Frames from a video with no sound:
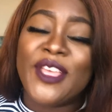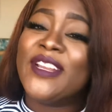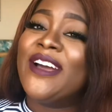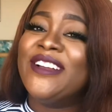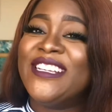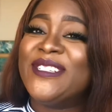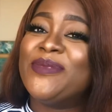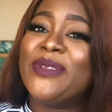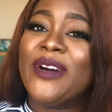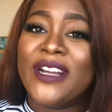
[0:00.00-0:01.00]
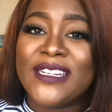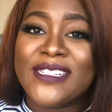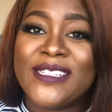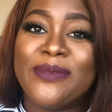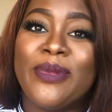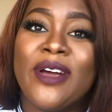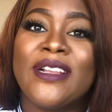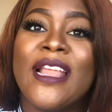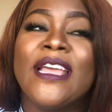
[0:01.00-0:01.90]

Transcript: you now need to be honest about